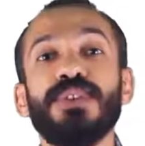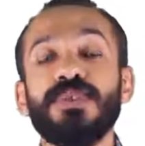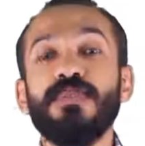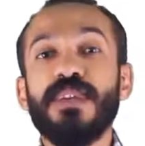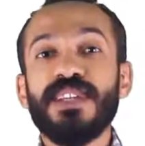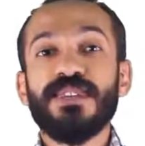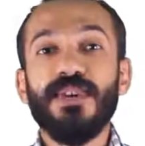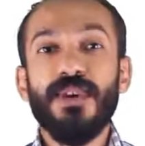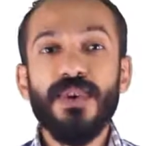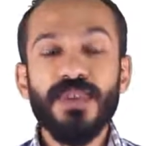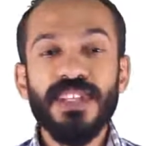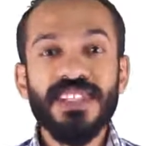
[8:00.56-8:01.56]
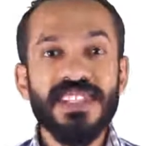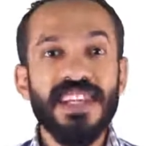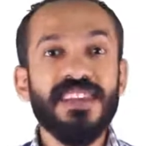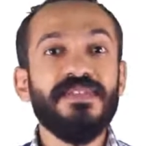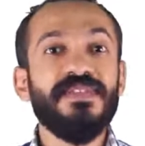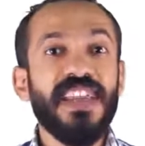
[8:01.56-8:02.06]
you mix all the
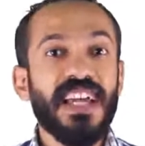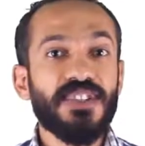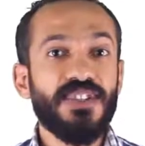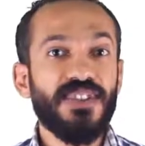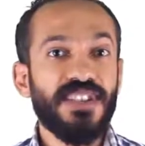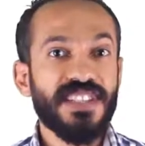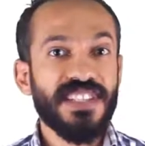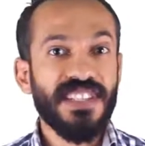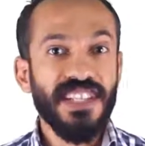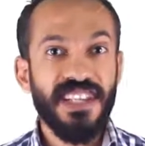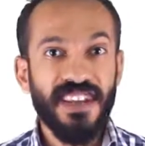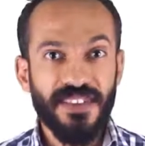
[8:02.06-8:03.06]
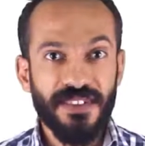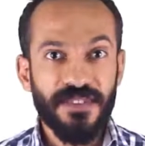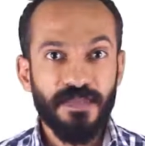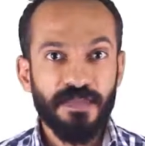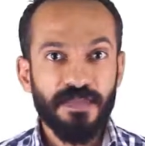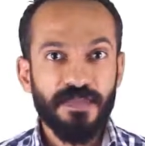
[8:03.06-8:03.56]
10 flashcards together.